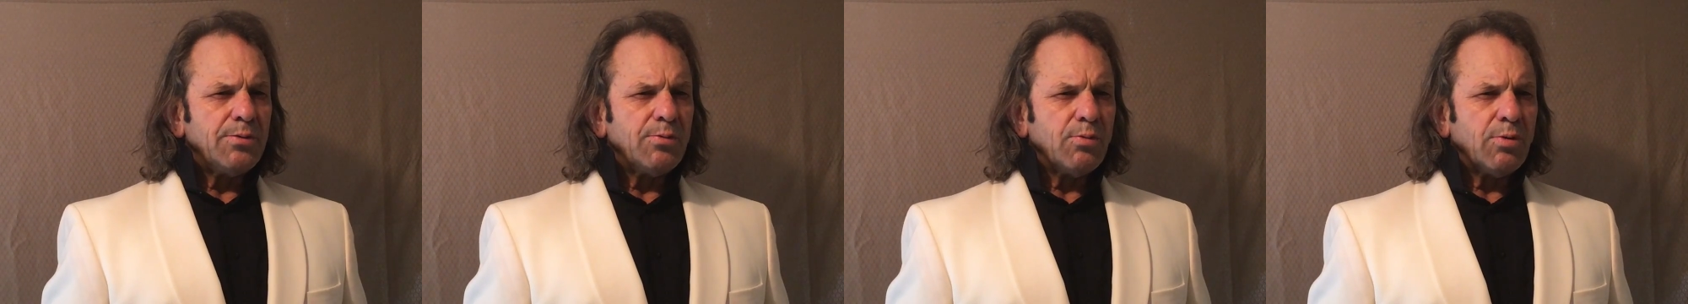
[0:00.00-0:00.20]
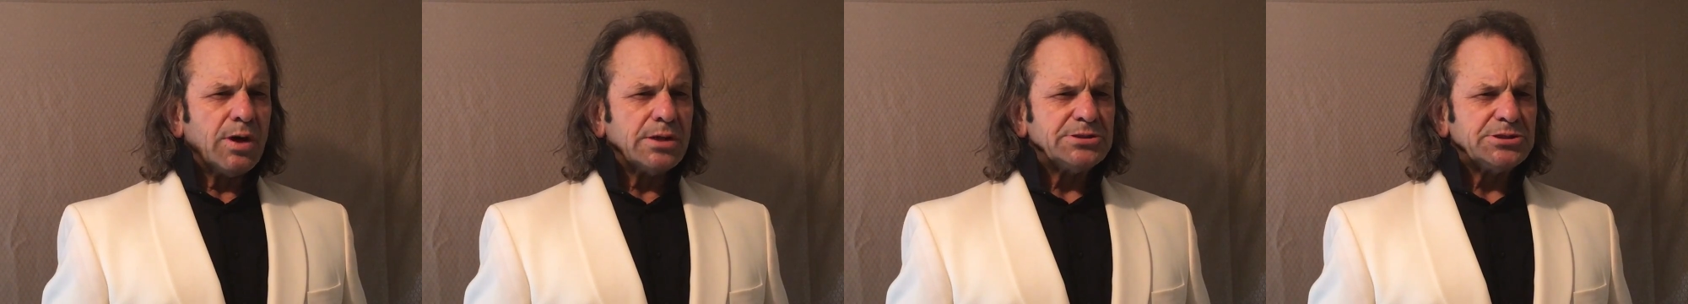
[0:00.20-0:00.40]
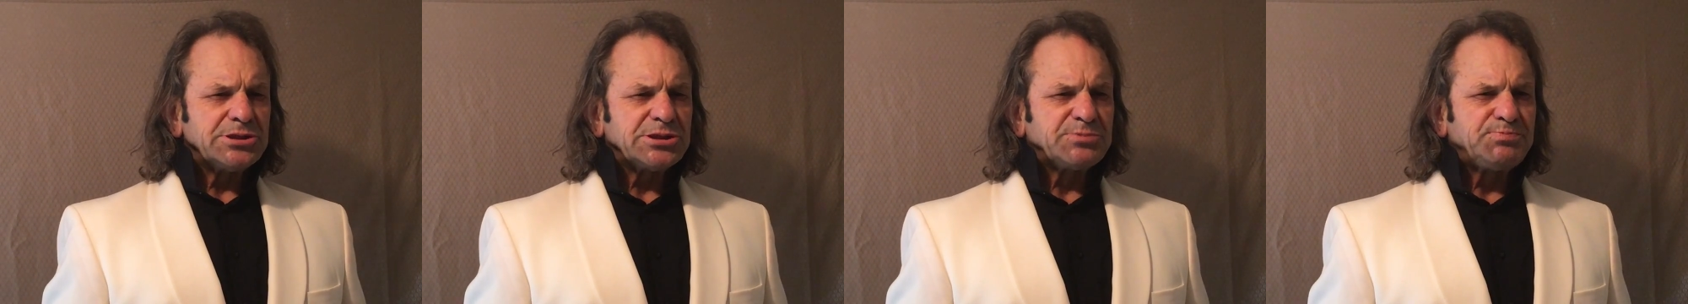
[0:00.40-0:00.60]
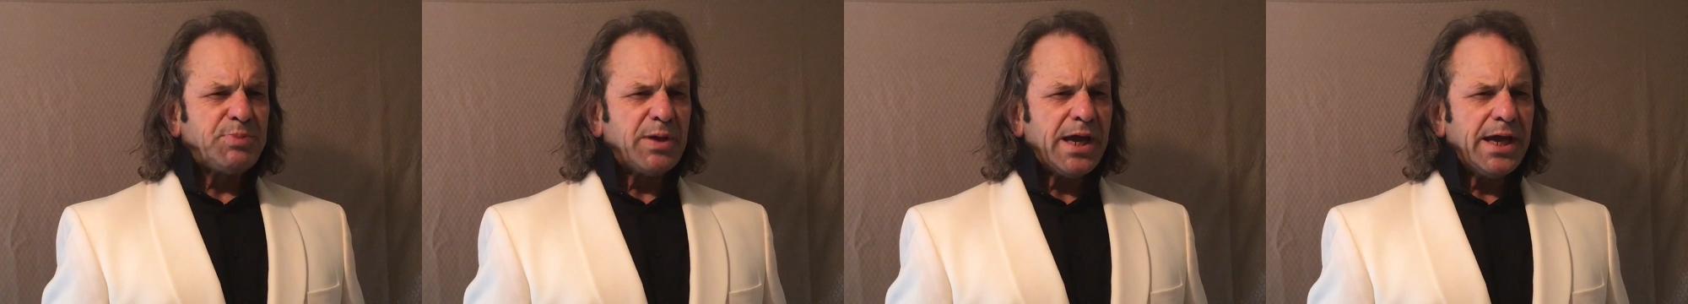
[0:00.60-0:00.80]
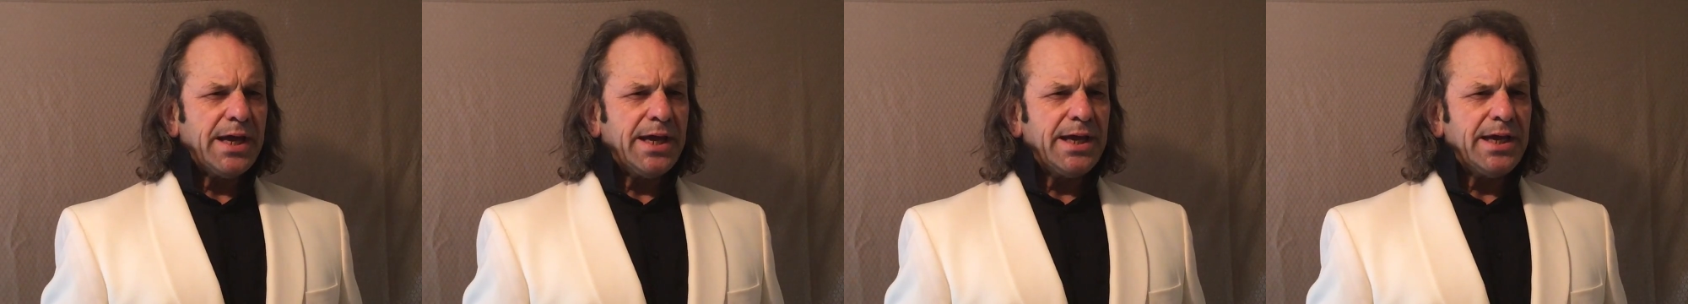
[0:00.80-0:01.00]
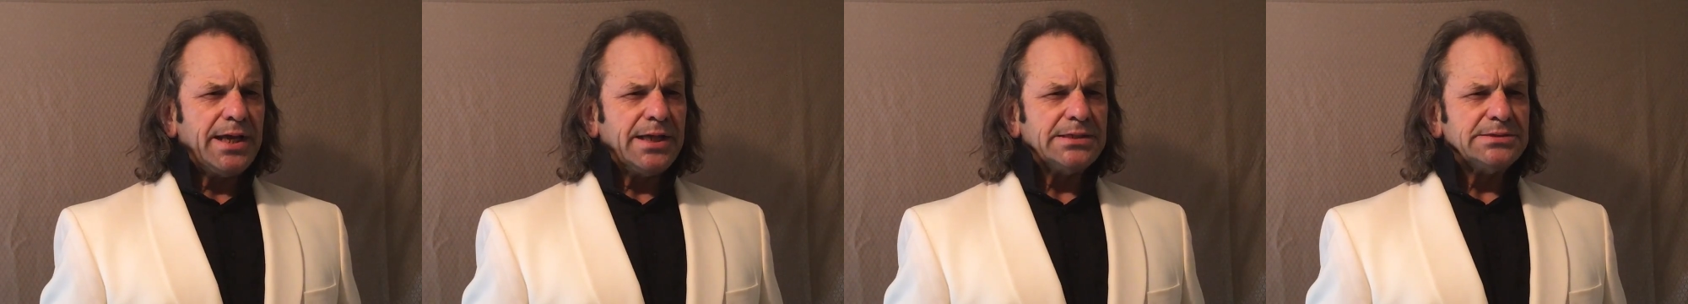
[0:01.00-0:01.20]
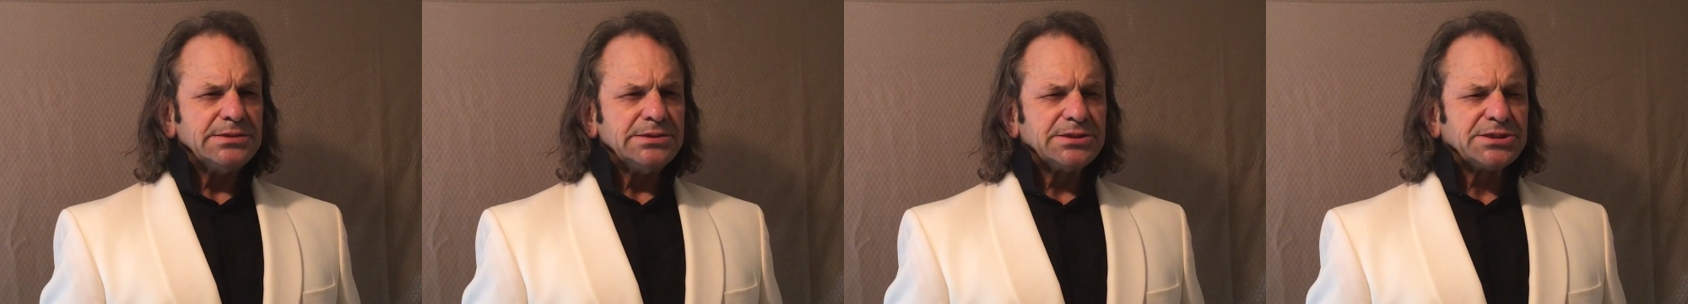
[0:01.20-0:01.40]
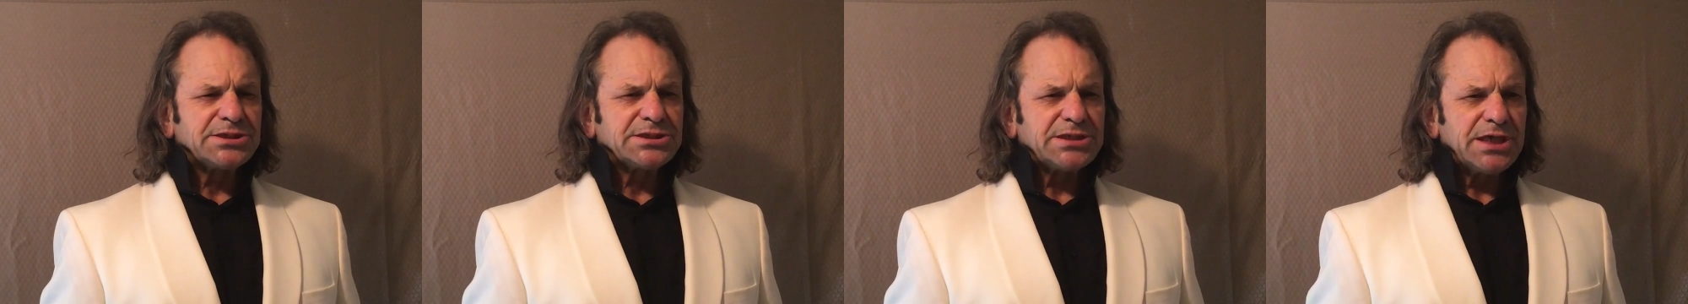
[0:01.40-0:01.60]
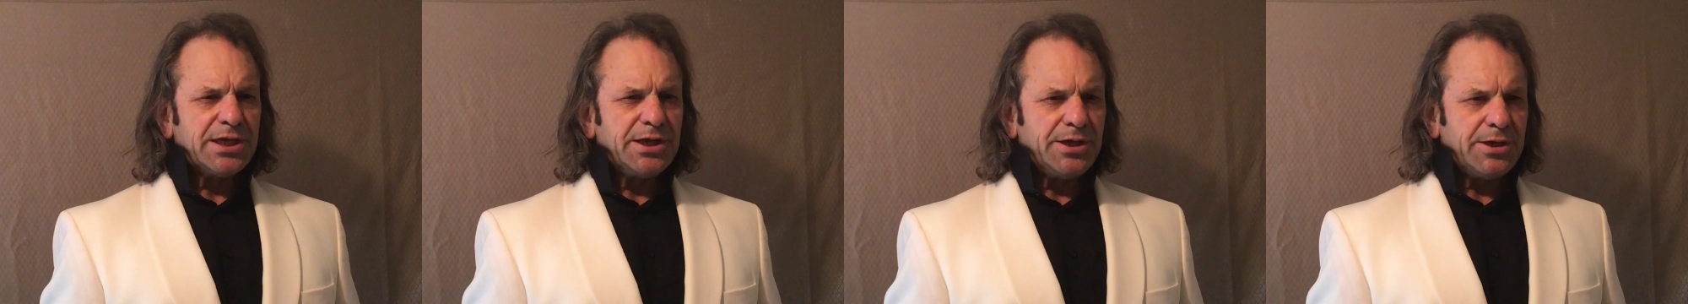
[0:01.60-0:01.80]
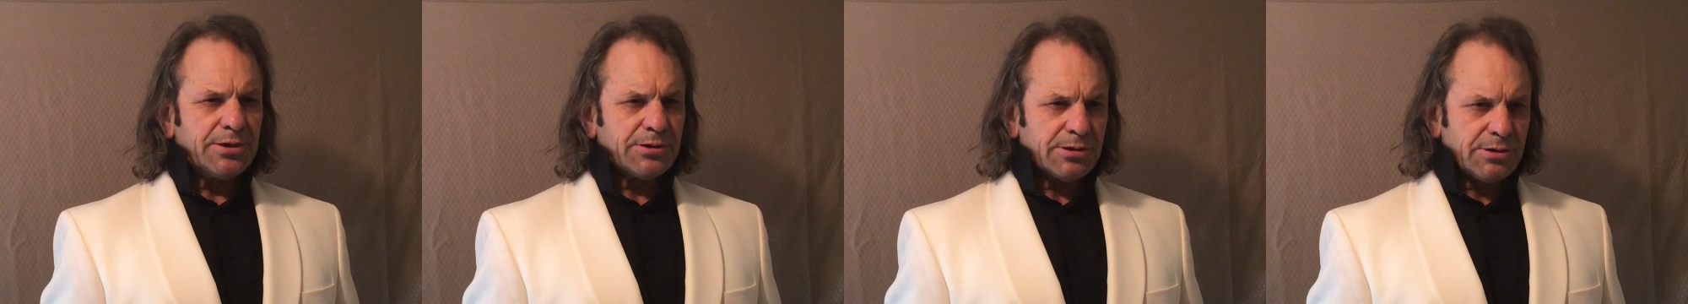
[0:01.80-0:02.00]
one's pain
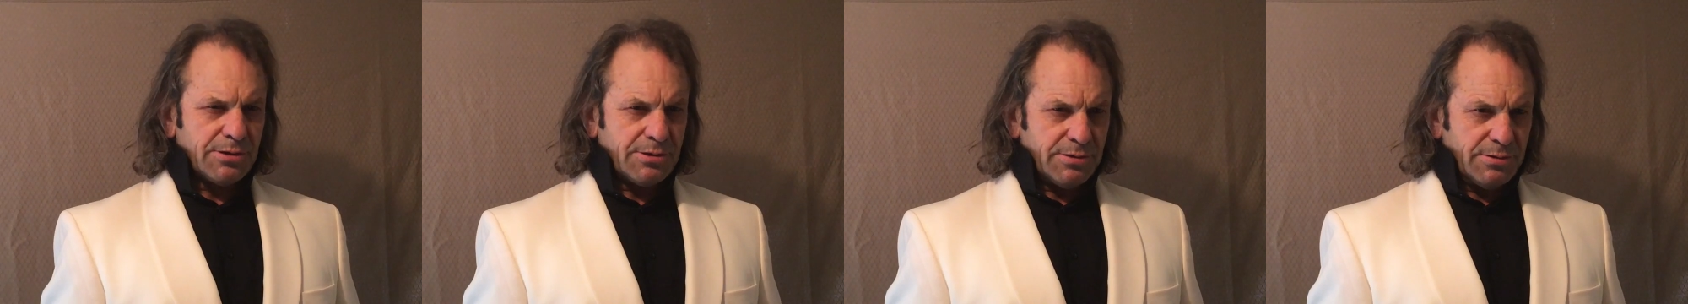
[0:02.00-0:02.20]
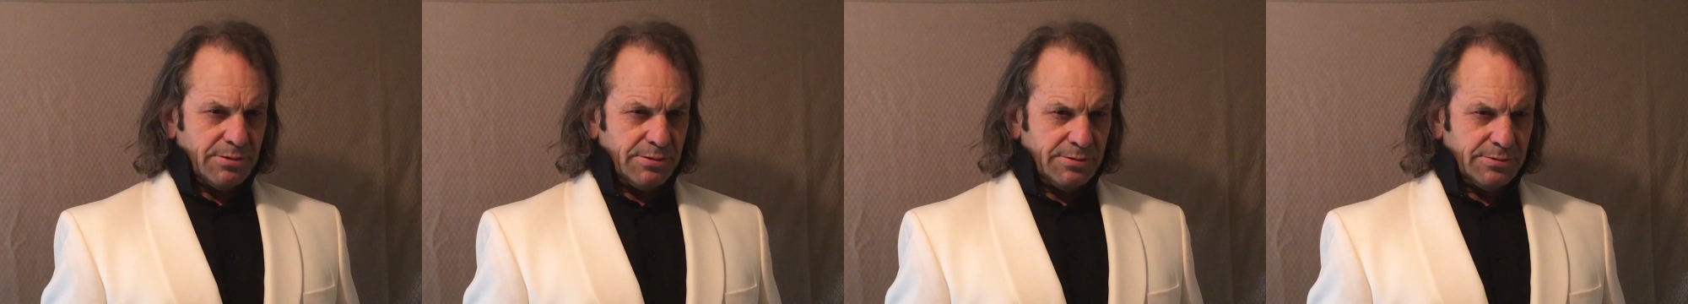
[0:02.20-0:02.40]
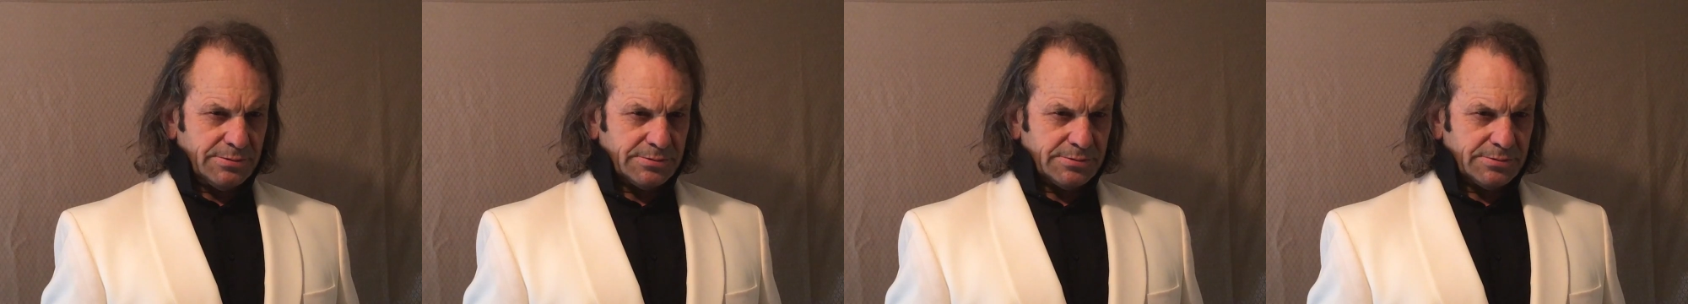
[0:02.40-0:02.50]
singular,